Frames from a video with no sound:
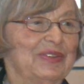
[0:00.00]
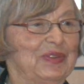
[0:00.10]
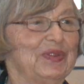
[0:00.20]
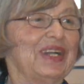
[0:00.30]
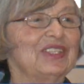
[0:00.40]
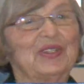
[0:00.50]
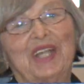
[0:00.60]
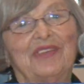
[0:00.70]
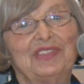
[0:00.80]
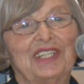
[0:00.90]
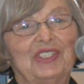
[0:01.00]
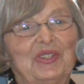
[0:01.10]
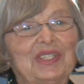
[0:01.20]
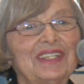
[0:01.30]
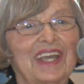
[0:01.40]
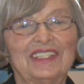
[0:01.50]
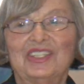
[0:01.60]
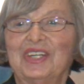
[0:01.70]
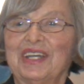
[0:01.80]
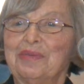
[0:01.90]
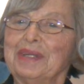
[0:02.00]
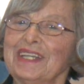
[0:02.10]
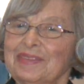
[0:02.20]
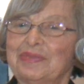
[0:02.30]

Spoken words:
Well, good afternoon. Can you hear me?